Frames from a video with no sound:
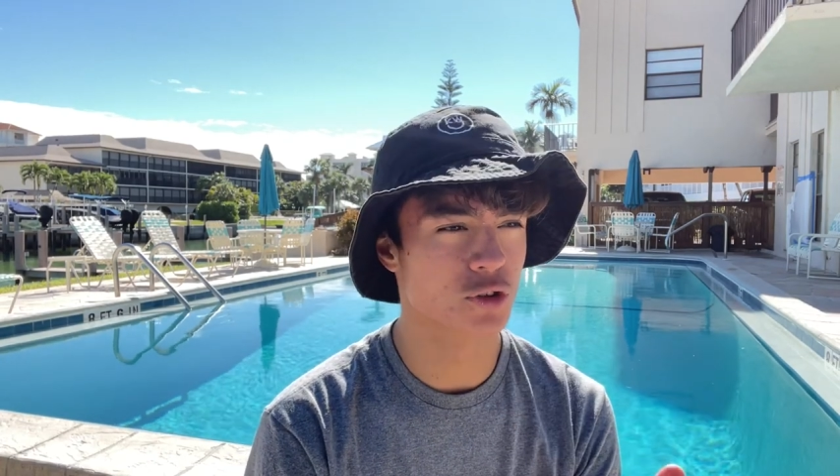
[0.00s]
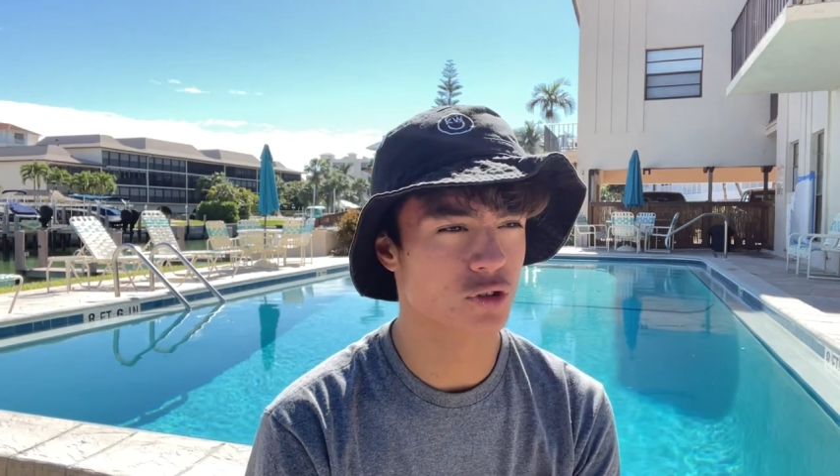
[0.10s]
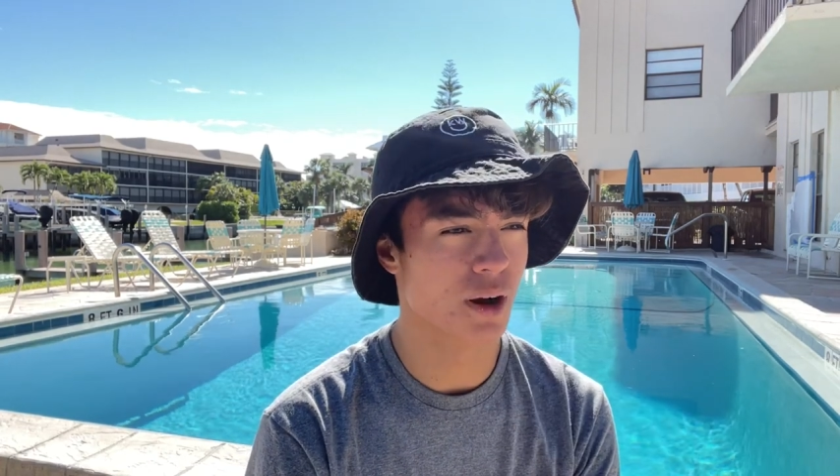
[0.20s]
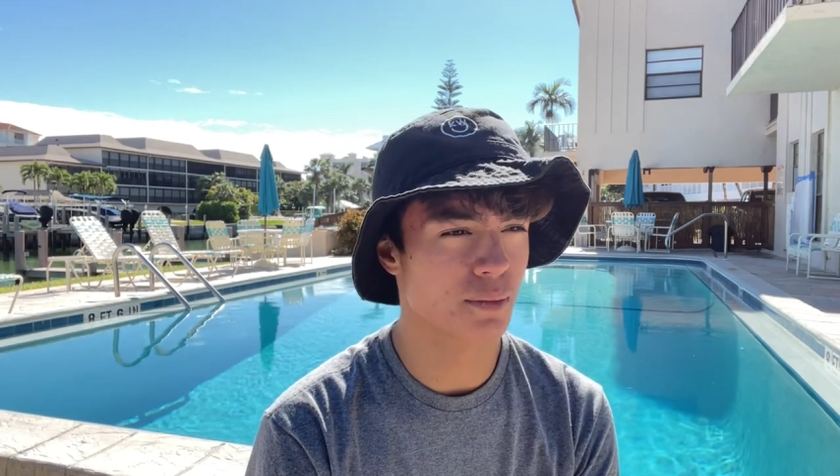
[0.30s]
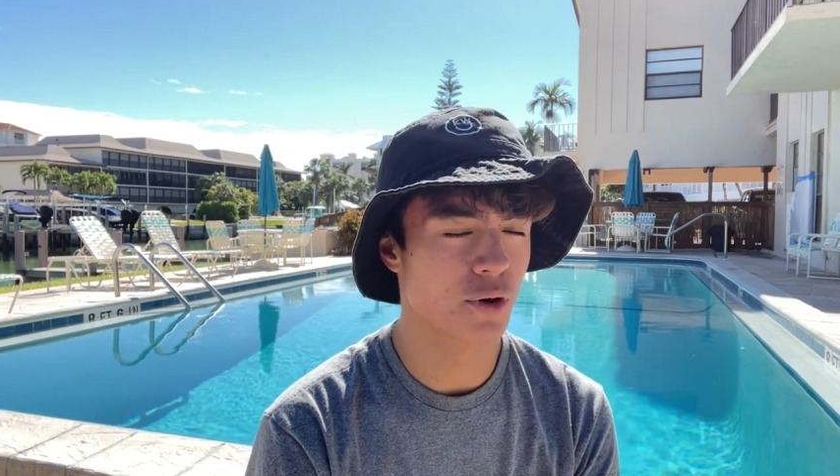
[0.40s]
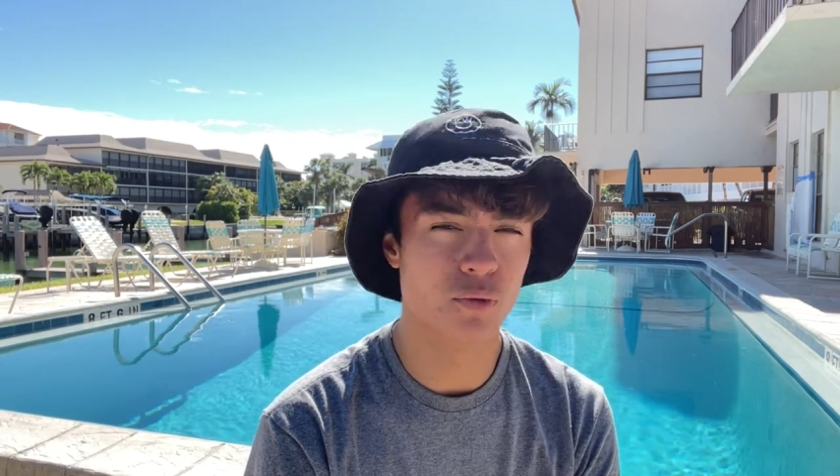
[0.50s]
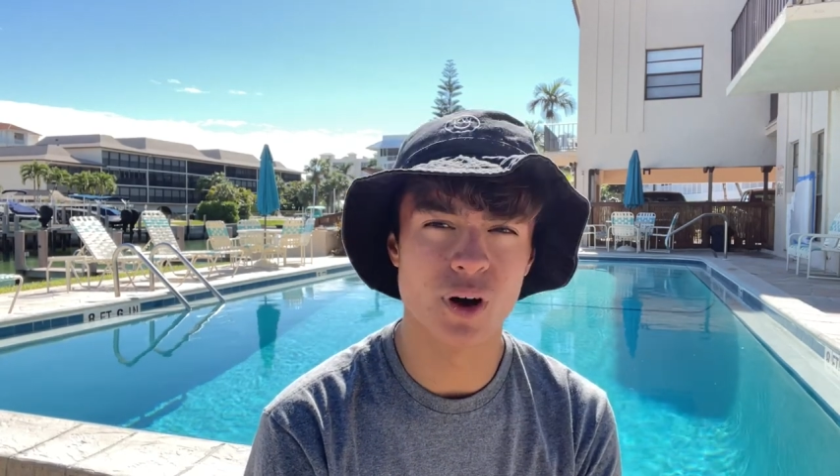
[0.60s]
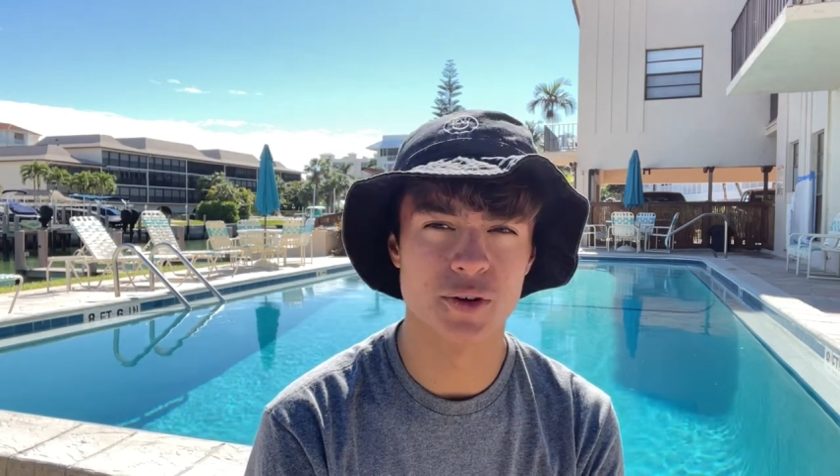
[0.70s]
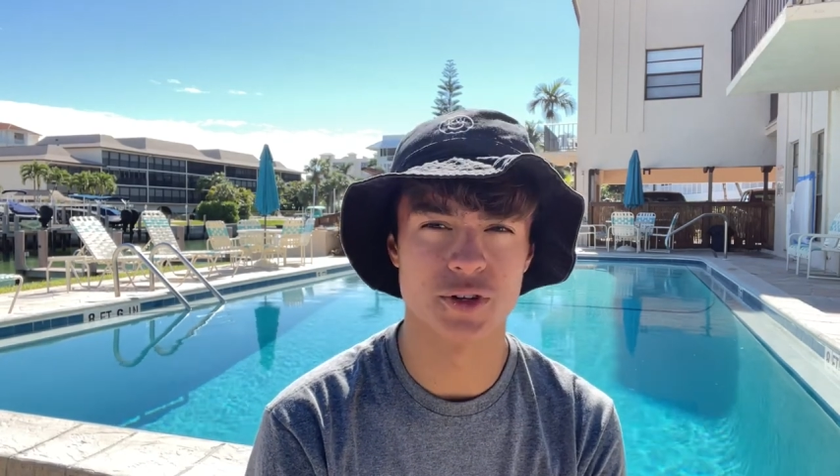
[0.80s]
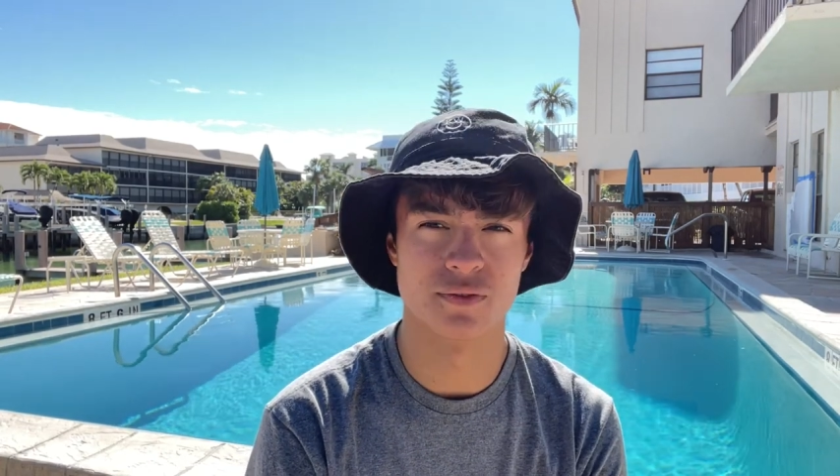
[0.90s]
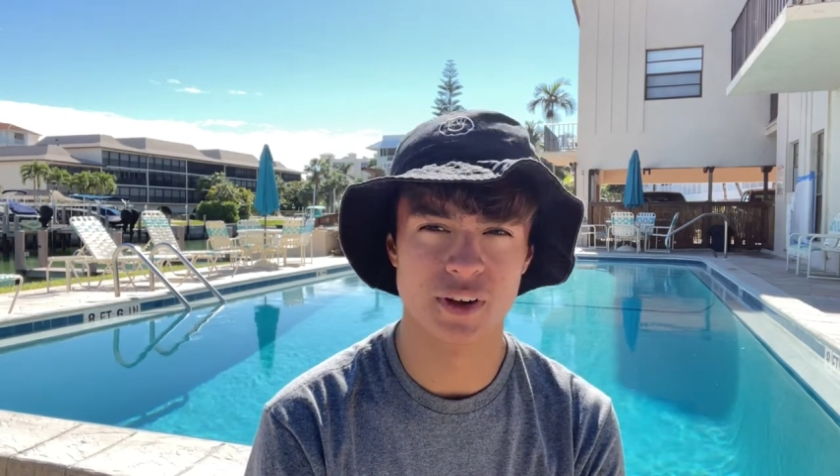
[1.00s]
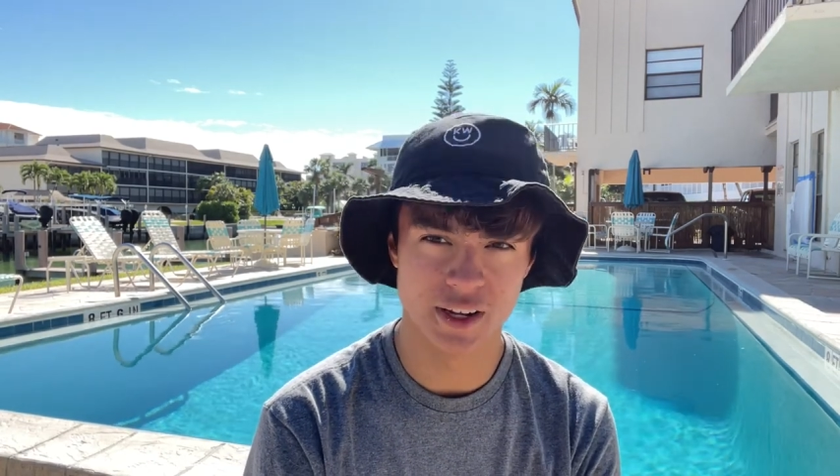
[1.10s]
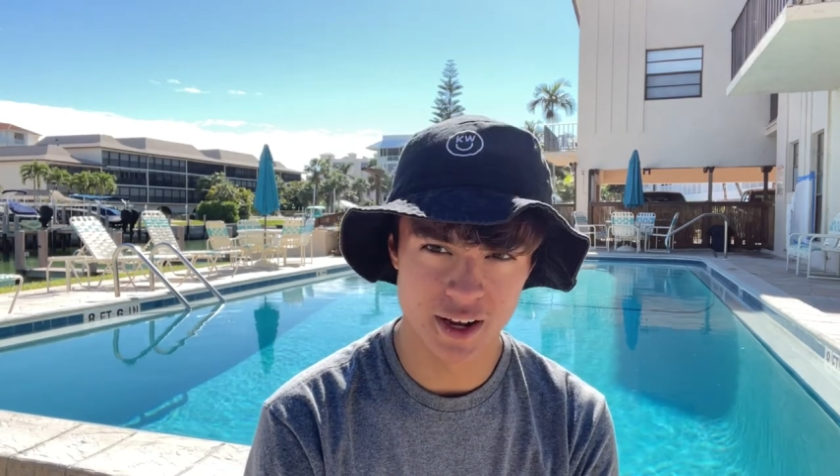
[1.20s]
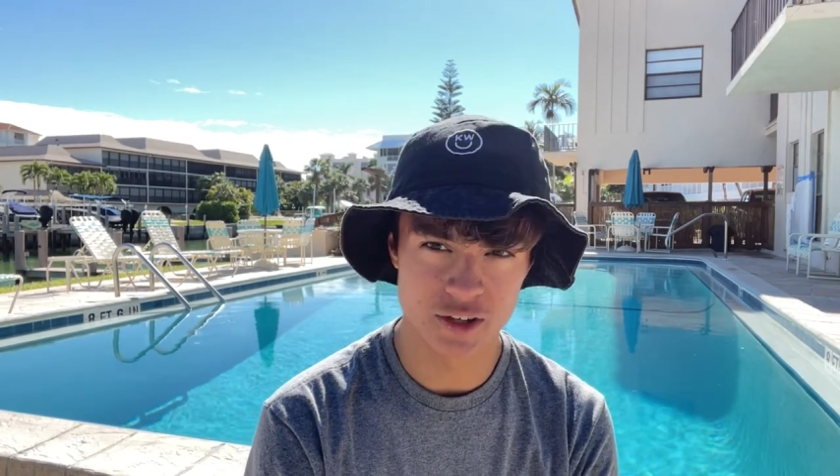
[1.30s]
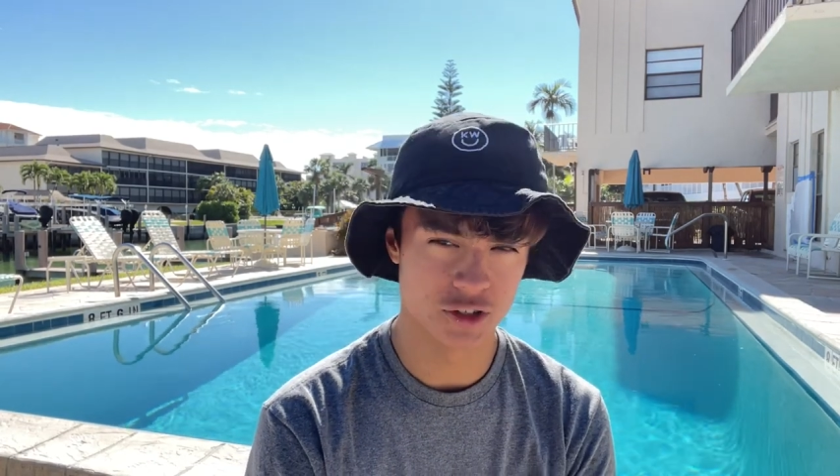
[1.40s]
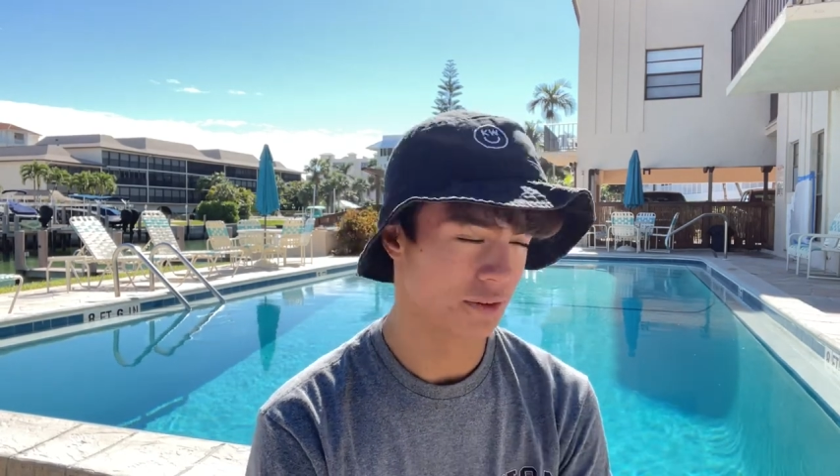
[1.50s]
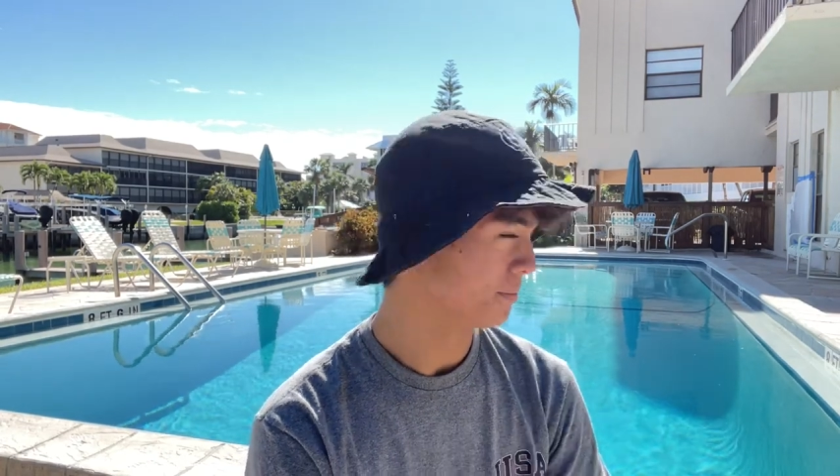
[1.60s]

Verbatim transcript: trombone while I am on vacation.